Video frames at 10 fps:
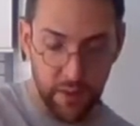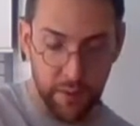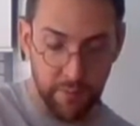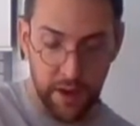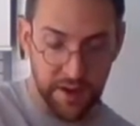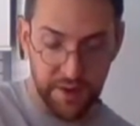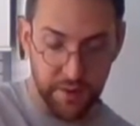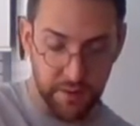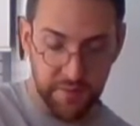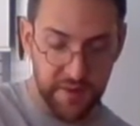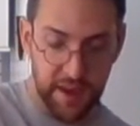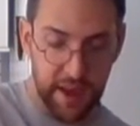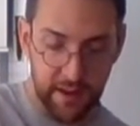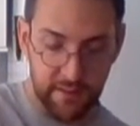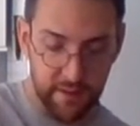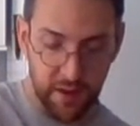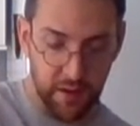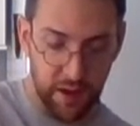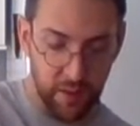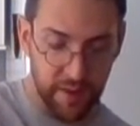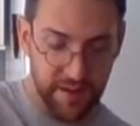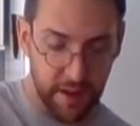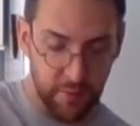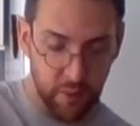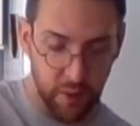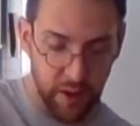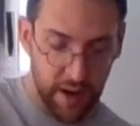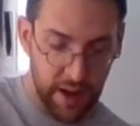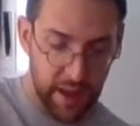the mushrooms. Again, you can always